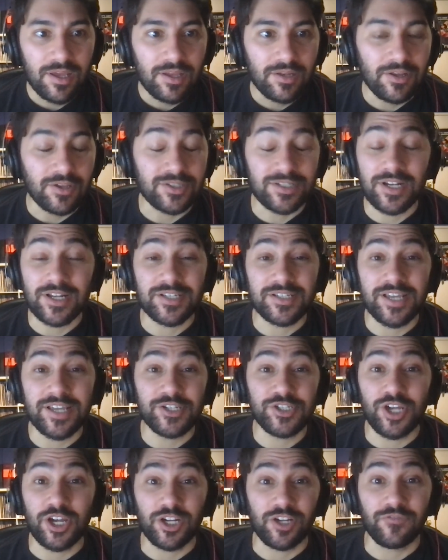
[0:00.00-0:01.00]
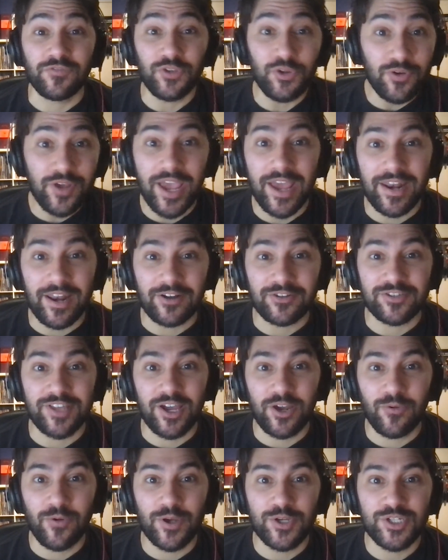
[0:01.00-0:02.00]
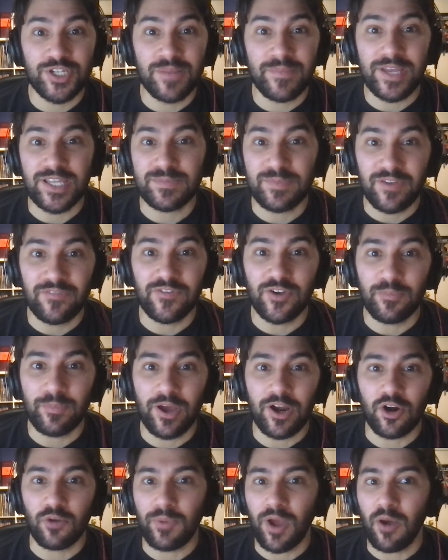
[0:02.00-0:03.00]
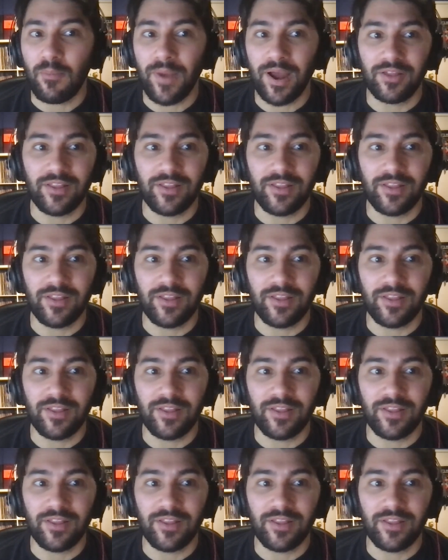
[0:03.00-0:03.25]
I was gonna say, Chuck, if you can't answer that question, it makes me feel better about my